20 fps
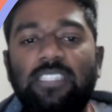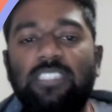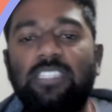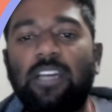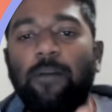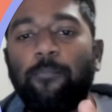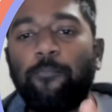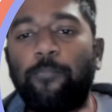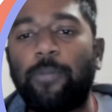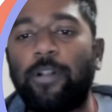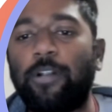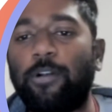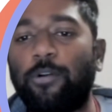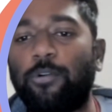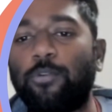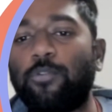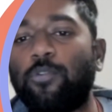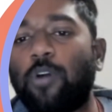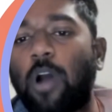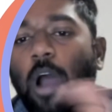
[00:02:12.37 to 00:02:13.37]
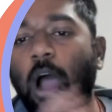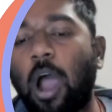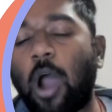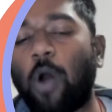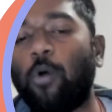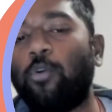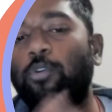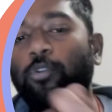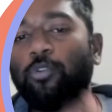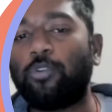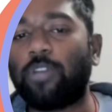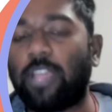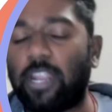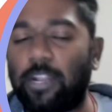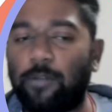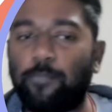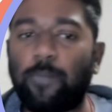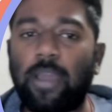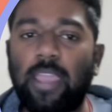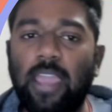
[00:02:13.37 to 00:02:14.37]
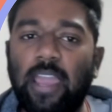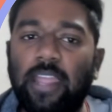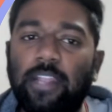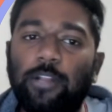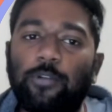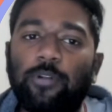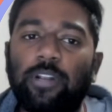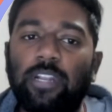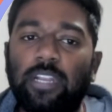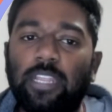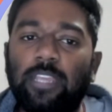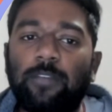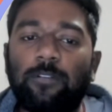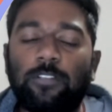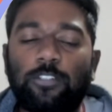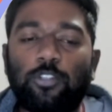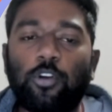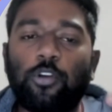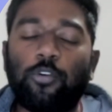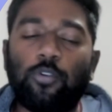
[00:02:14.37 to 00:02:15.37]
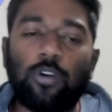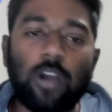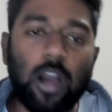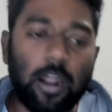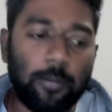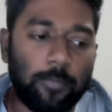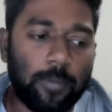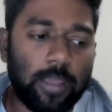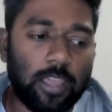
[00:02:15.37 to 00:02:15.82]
jump into how to get my I-20. So you got